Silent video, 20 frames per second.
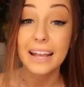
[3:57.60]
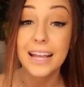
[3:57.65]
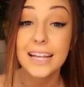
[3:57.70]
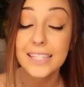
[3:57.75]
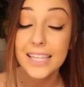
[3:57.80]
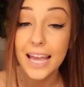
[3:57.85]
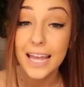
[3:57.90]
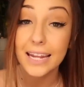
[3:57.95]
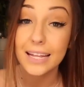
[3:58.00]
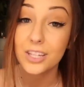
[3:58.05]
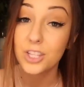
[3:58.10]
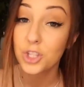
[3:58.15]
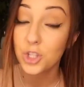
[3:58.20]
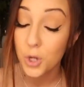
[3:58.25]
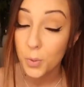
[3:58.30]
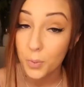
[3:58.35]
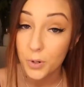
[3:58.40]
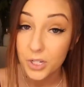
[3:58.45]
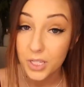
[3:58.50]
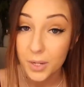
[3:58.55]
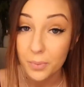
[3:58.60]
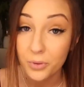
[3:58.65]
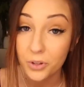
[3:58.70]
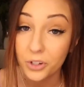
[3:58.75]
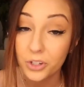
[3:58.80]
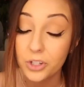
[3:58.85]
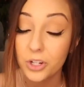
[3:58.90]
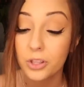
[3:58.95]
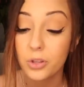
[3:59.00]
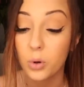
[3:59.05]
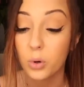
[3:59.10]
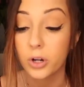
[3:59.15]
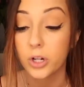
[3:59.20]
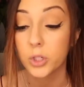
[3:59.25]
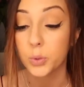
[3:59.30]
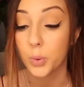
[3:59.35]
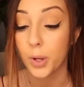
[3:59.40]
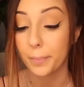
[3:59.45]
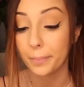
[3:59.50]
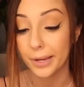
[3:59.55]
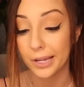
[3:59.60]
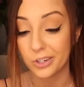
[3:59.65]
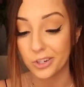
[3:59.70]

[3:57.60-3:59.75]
Like I said, it's super similar to the orange one,